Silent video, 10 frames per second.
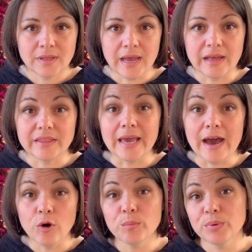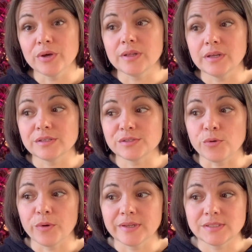And the output is
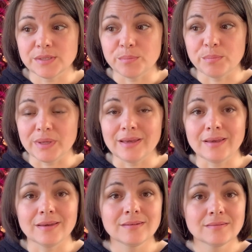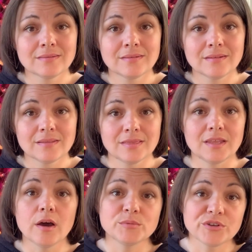going to be the
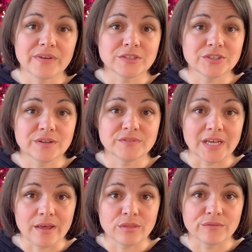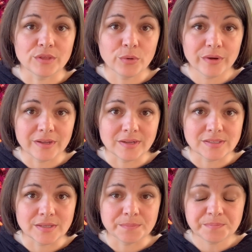observation of death of the
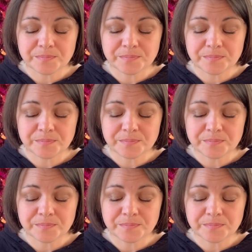organism,